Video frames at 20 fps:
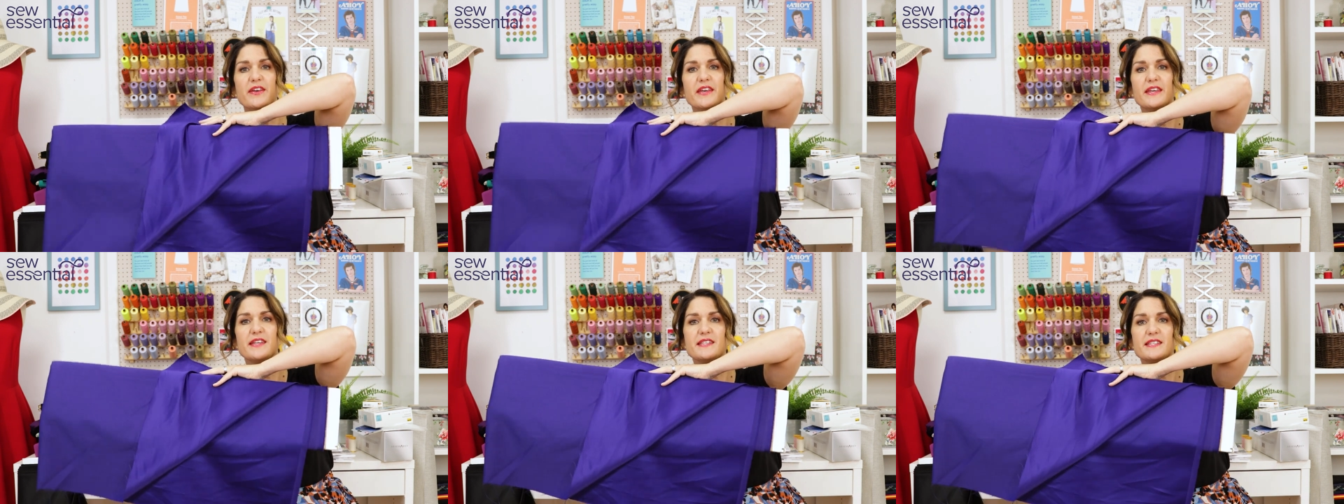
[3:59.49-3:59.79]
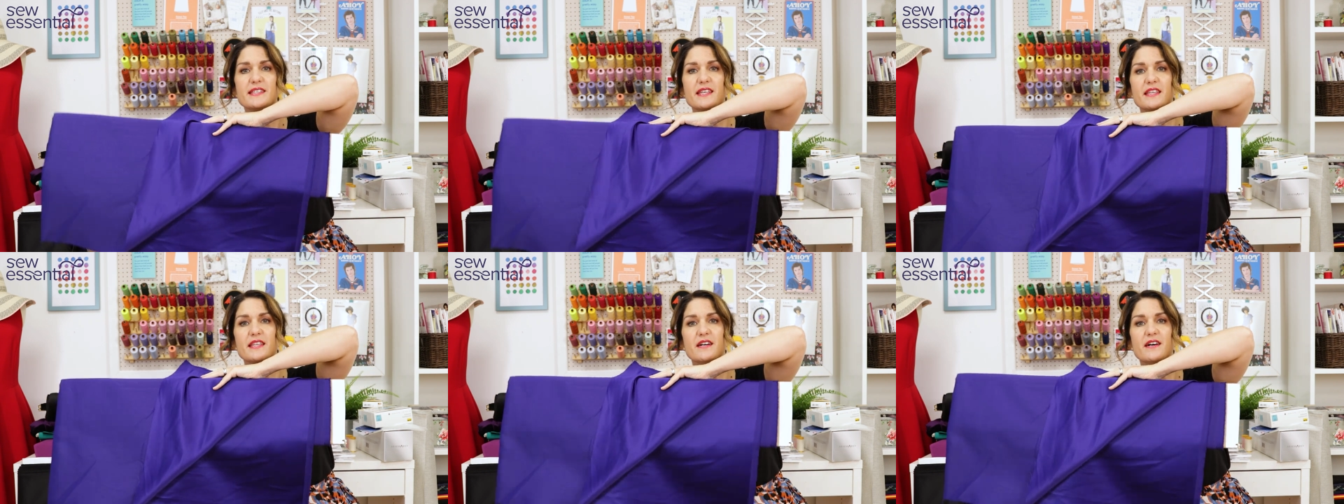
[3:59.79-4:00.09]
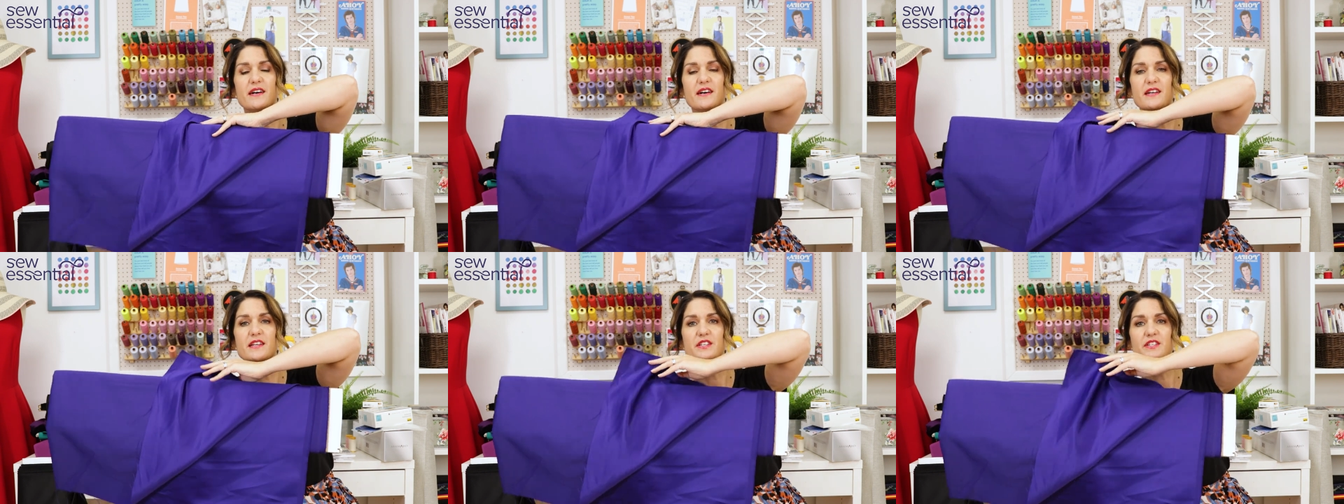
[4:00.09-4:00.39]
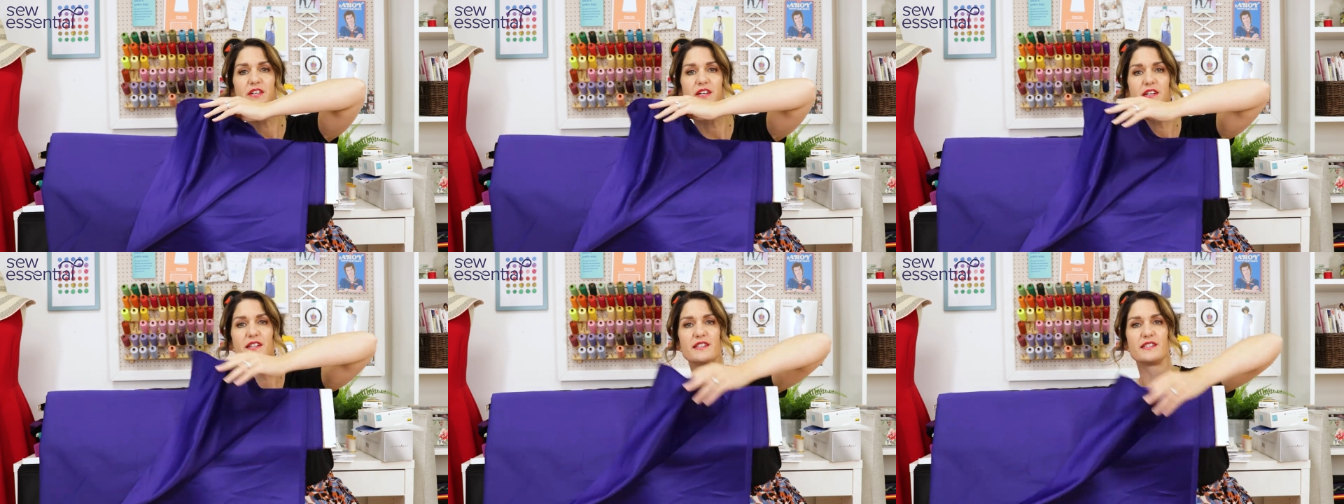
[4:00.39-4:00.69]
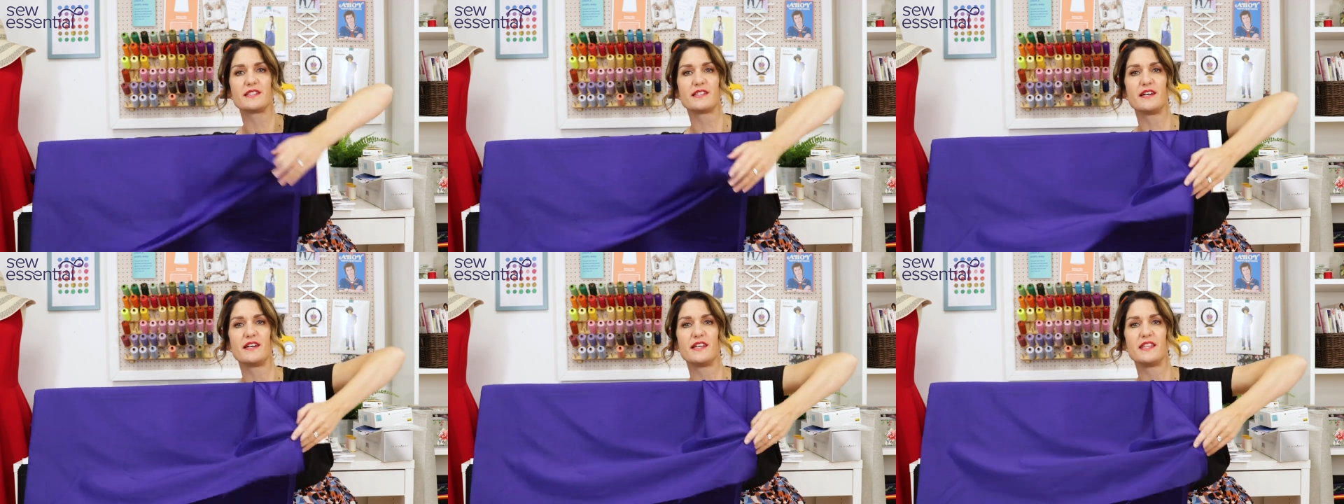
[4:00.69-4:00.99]
You can see the high shine
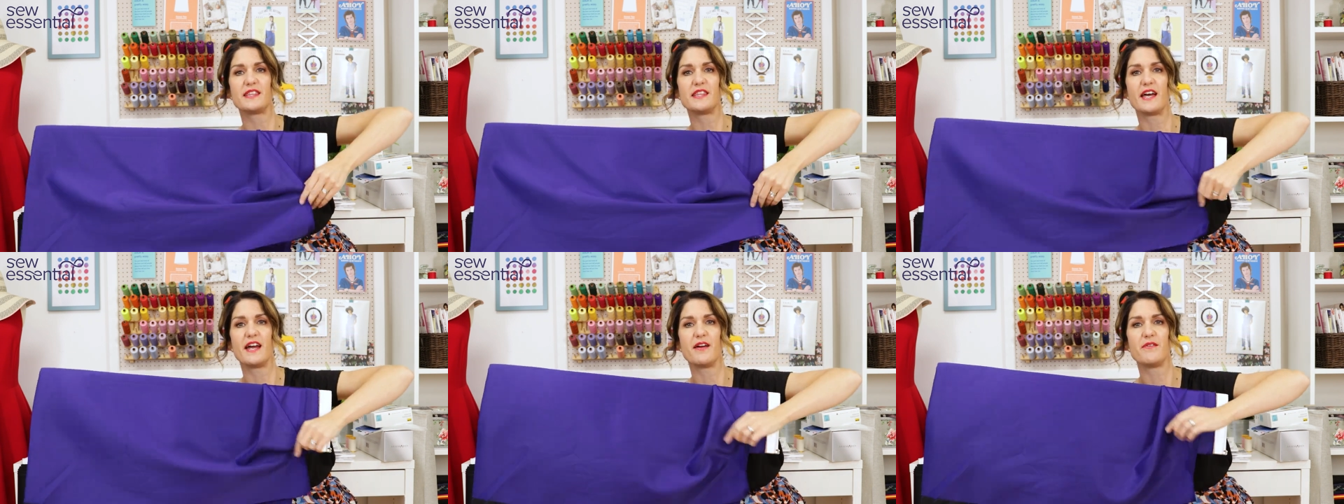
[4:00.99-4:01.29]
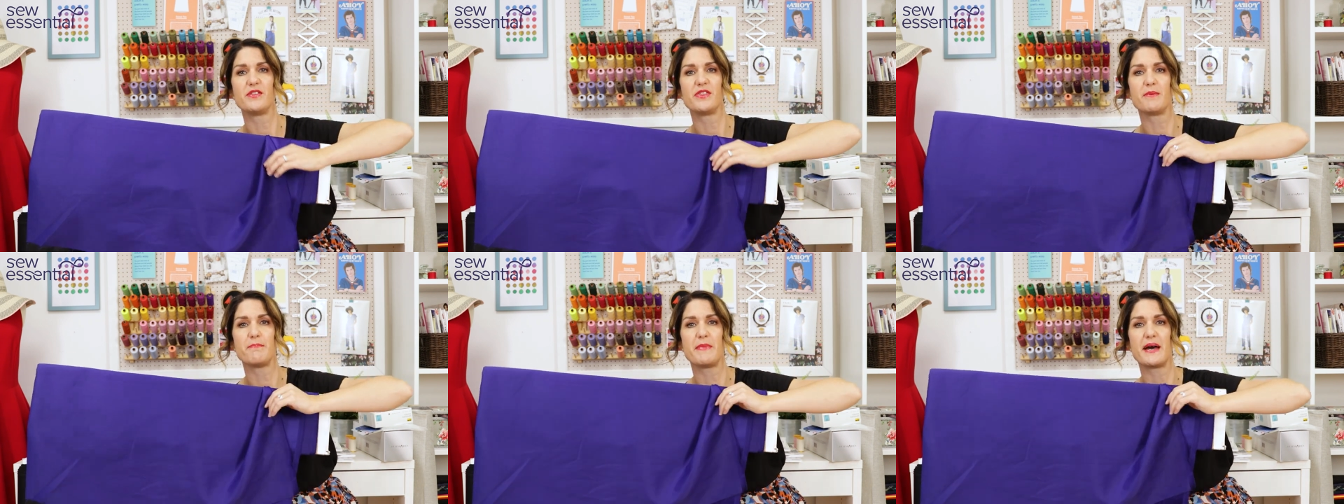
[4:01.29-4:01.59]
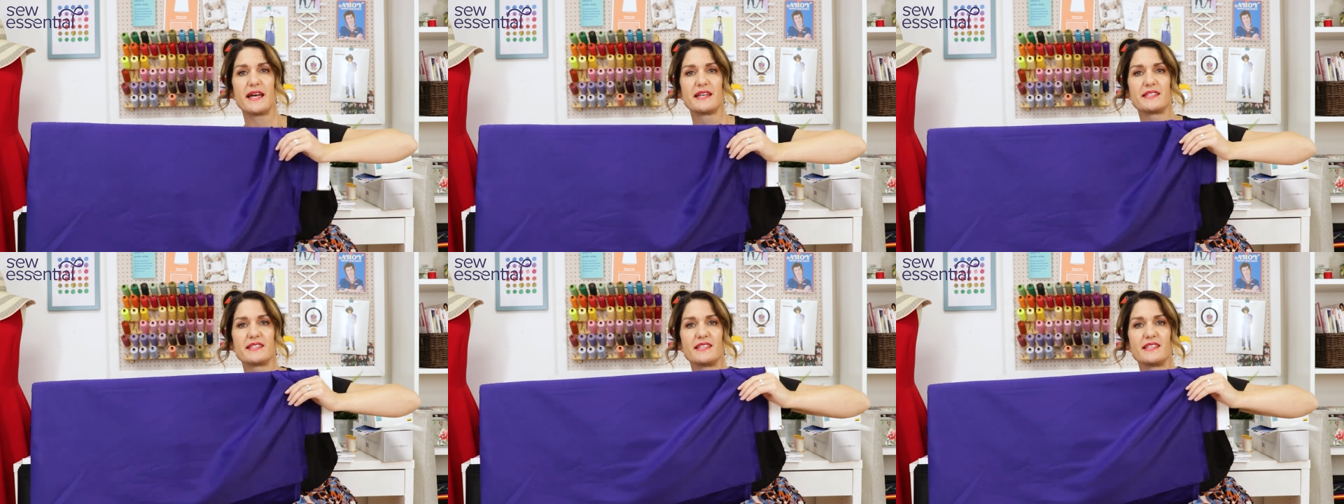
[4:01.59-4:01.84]
side there and the matte